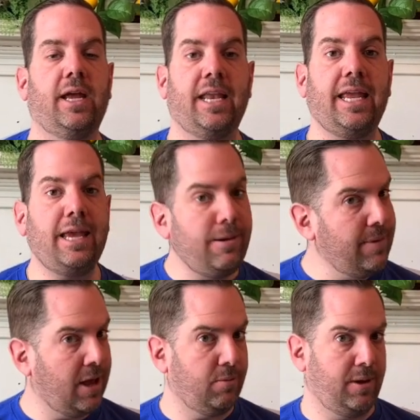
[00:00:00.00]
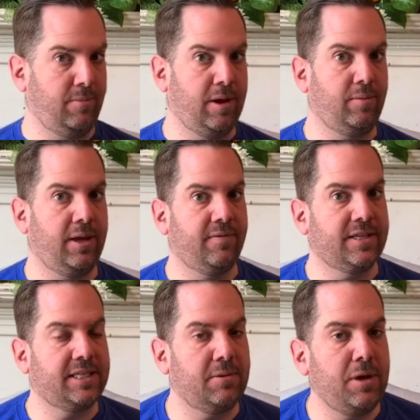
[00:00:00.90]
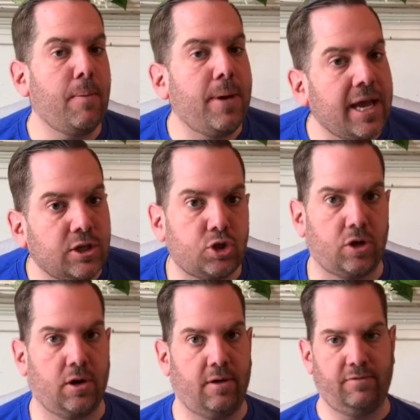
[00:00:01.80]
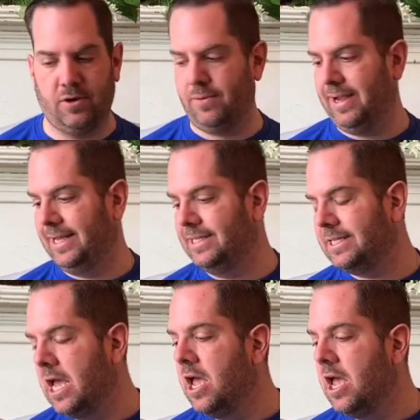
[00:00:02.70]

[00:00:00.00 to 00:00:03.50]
and email me, maybe even send me a picture of your rings.